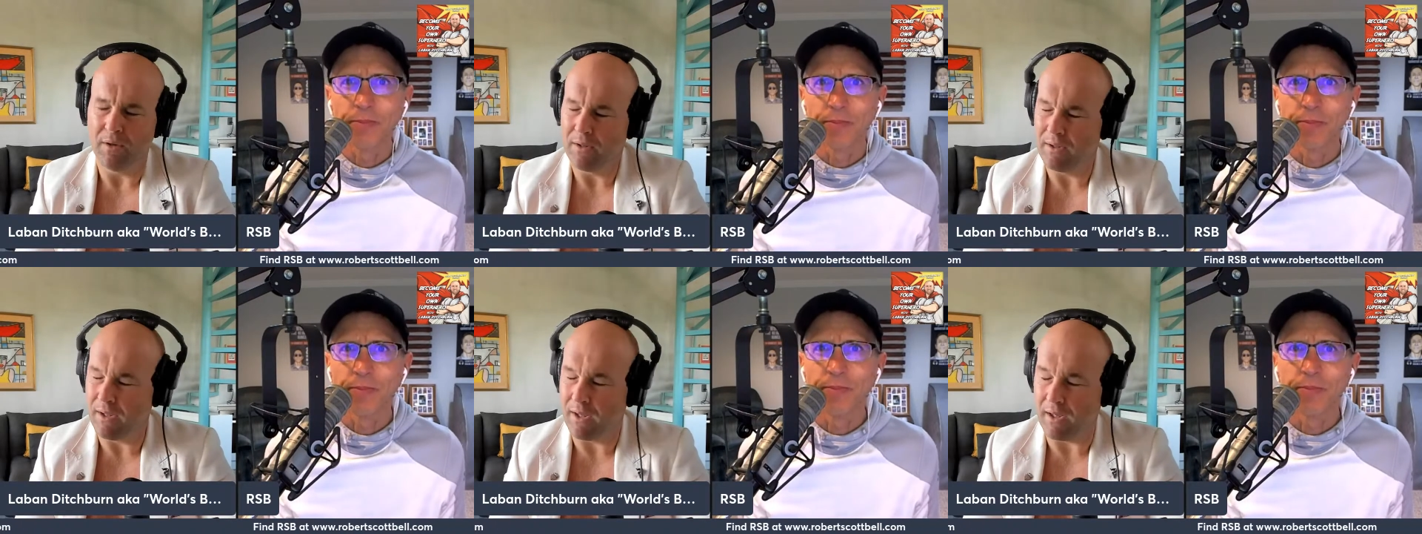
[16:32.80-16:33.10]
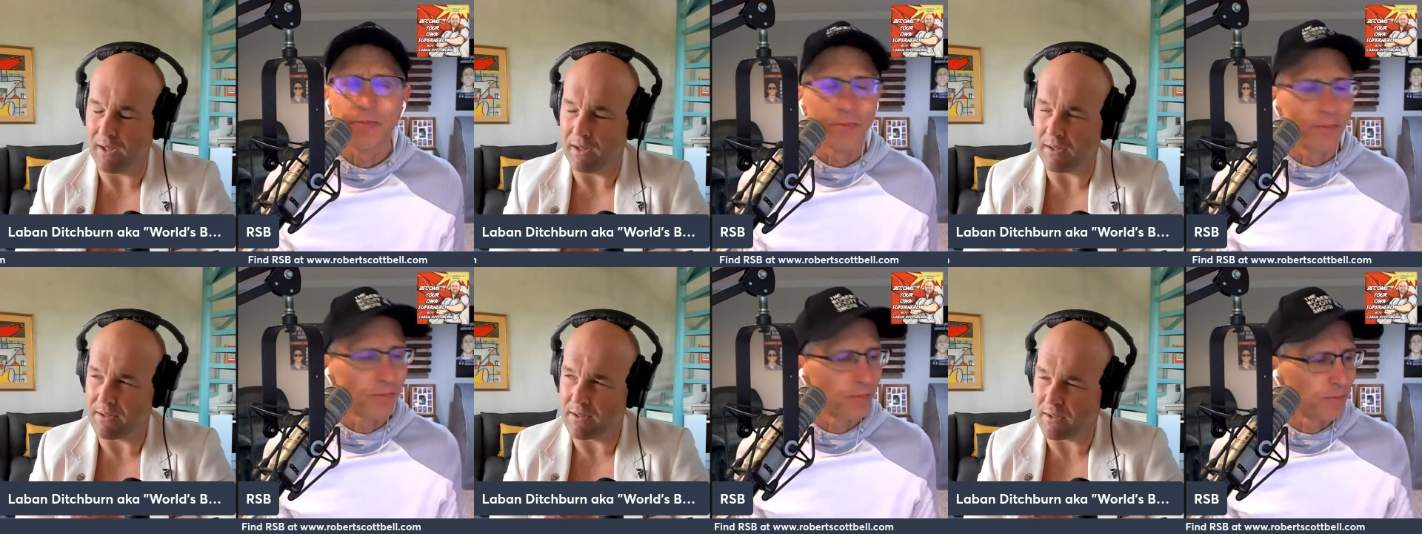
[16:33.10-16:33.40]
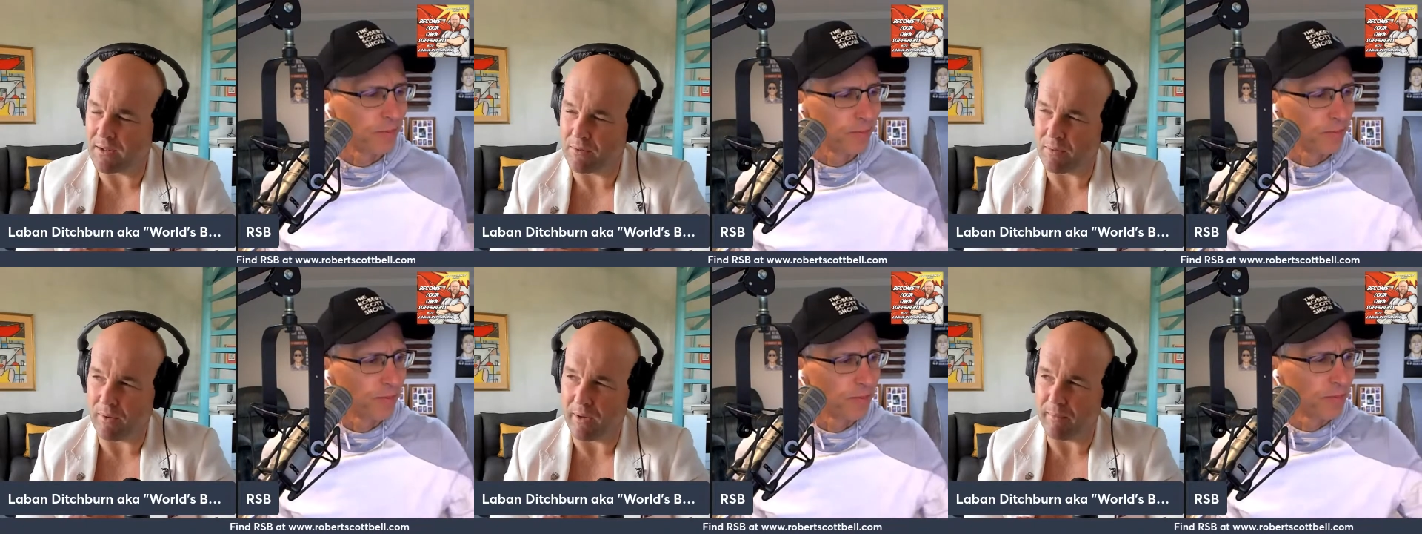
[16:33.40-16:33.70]
Speaker 1: yeah, it's a
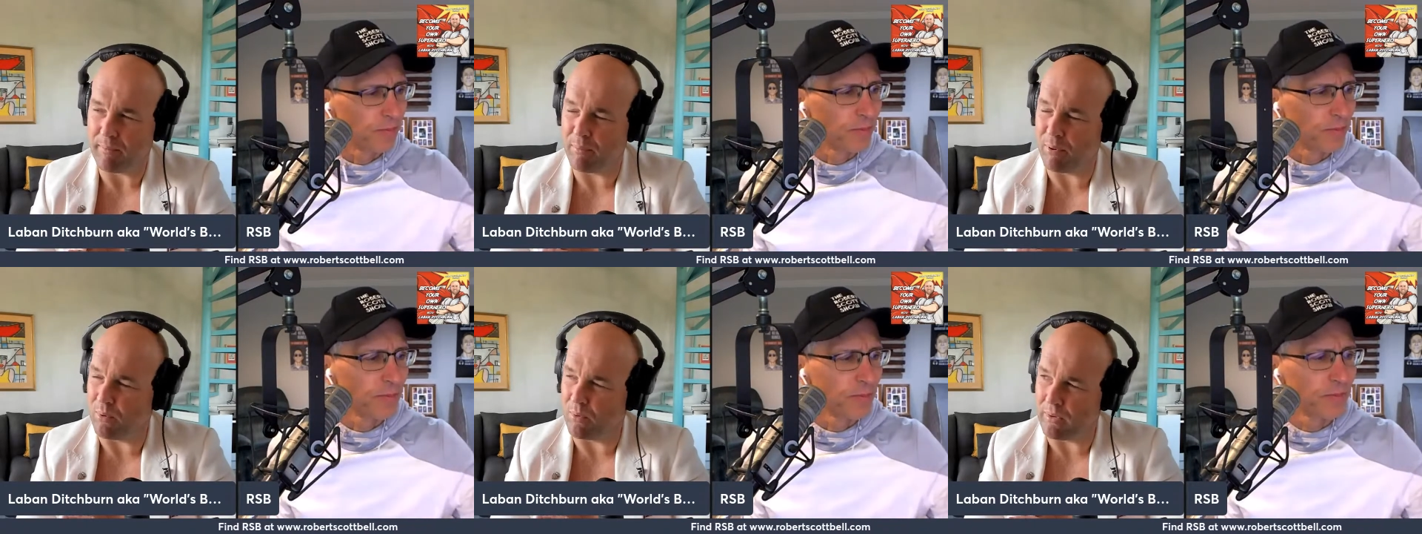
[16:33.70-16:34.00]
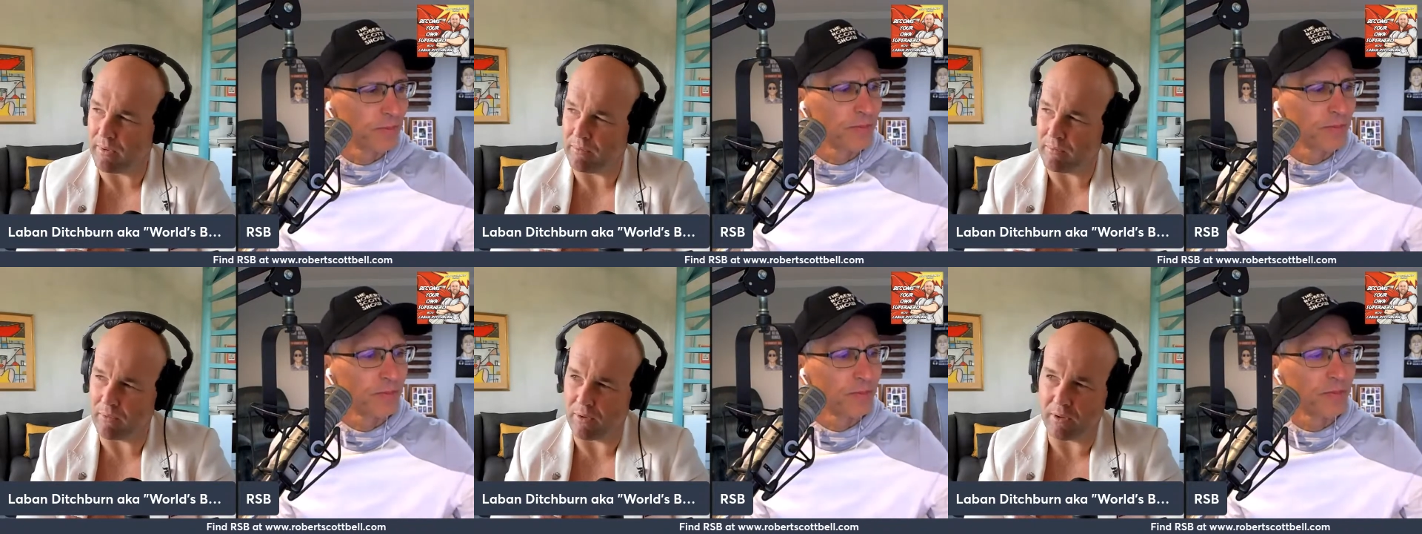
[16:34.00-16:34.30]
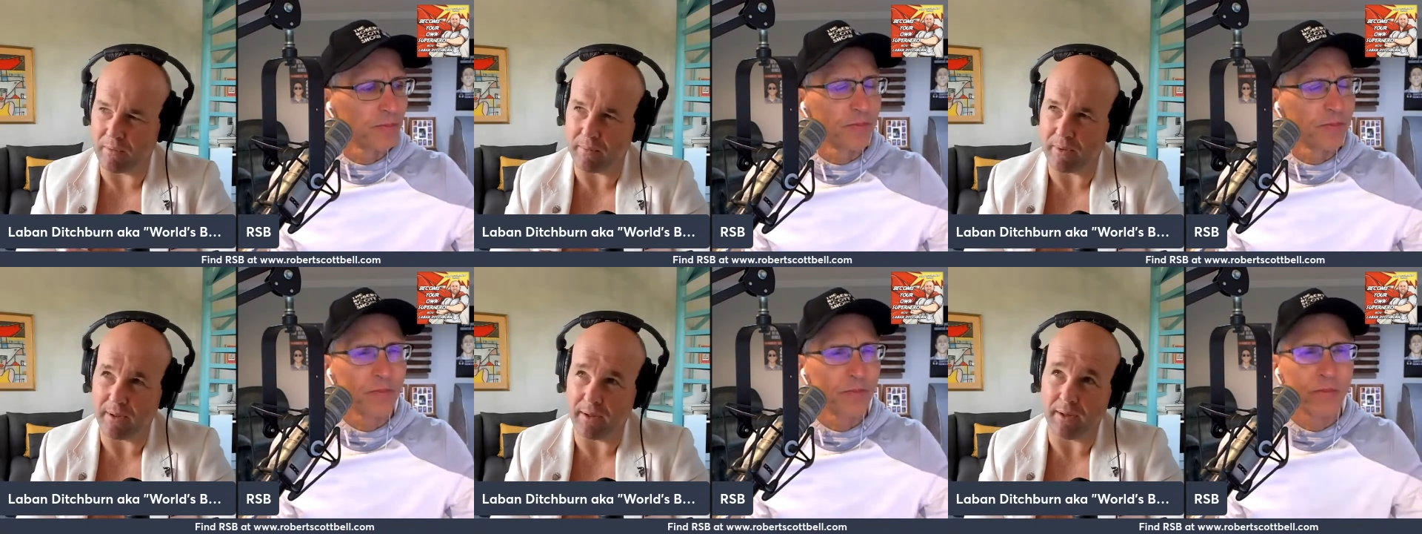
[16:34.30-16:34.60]
great point,
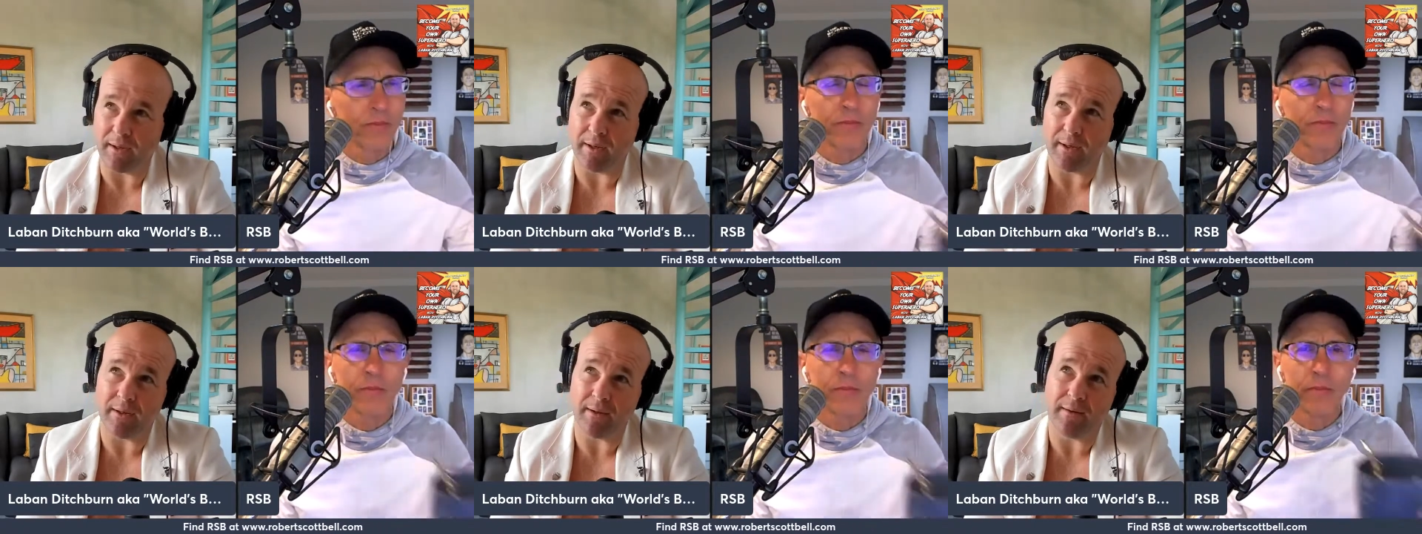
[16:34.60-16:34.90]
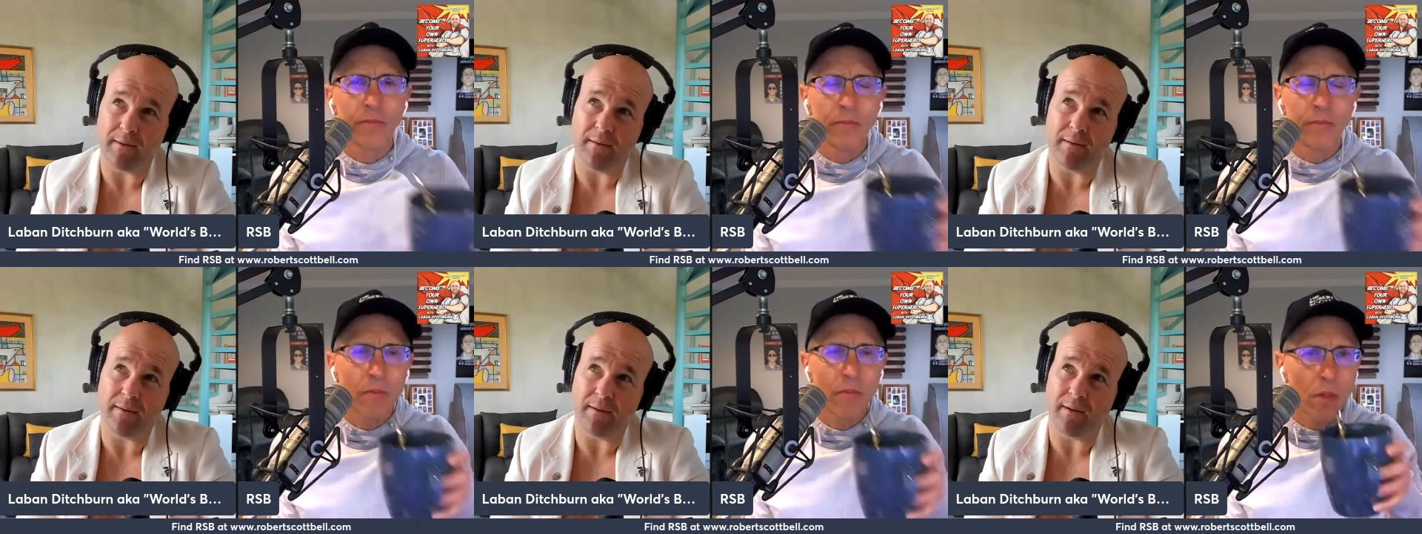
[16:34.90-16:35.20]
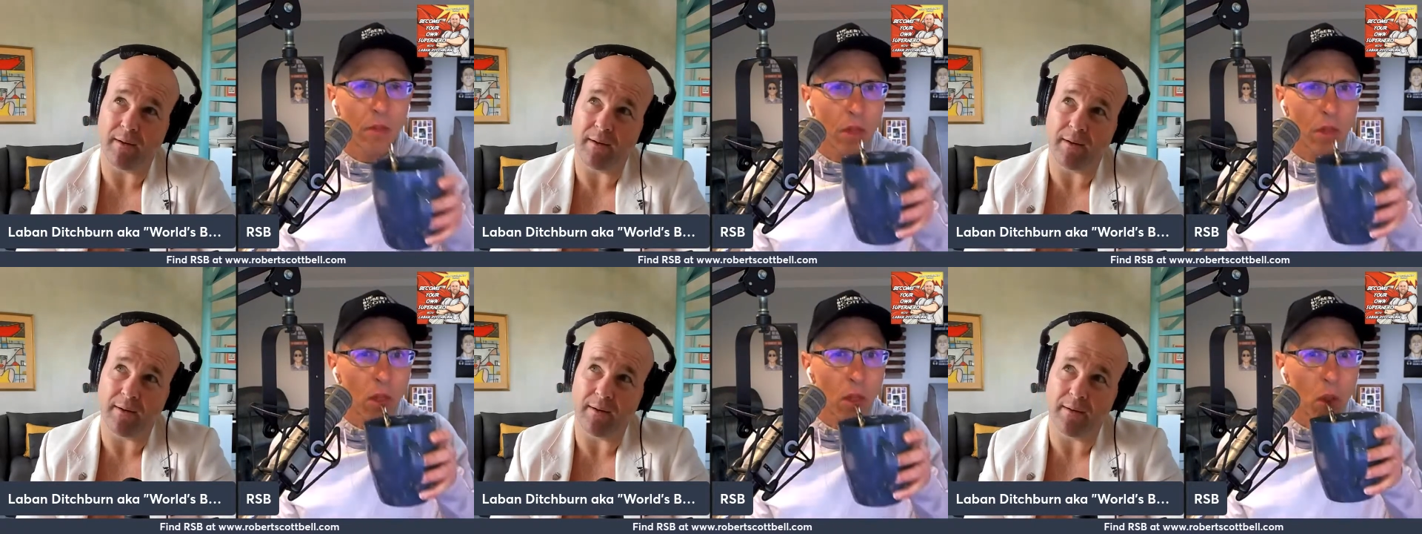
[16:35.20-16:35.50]
Rob, and
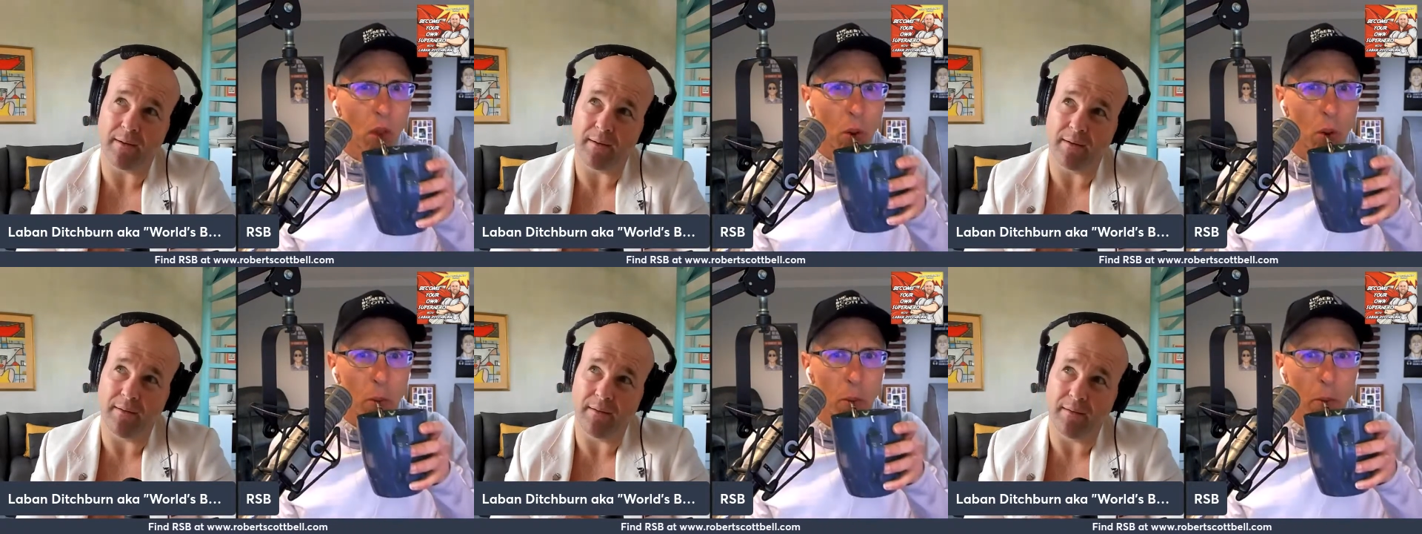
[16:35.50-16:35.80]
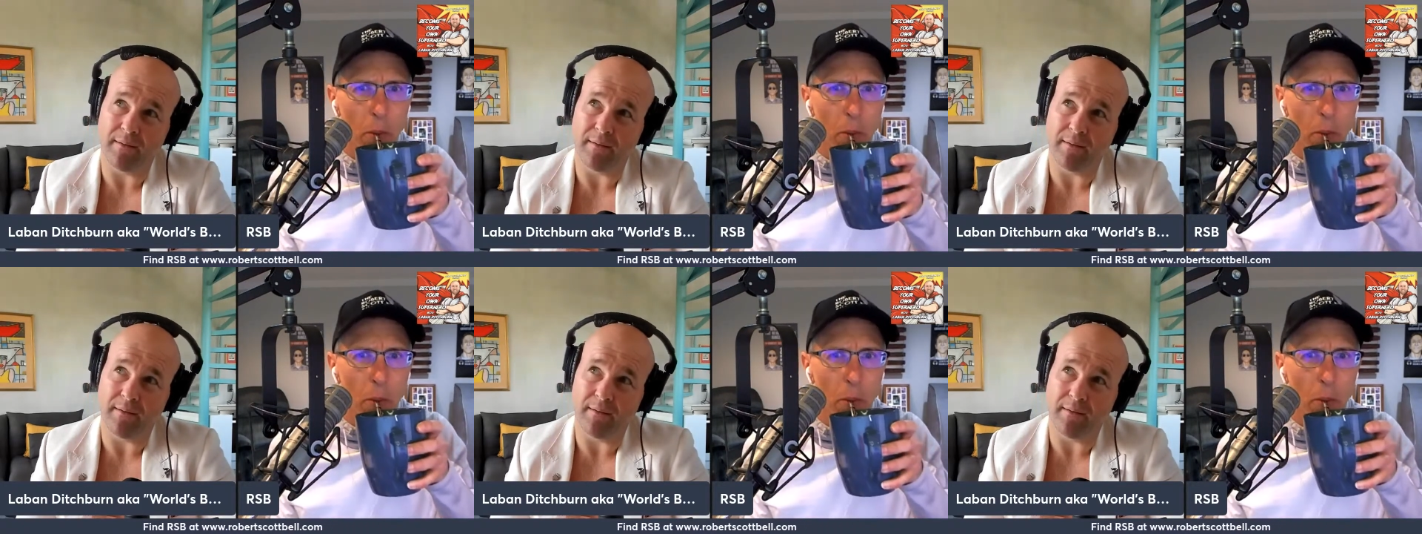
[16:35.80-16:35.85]
uh,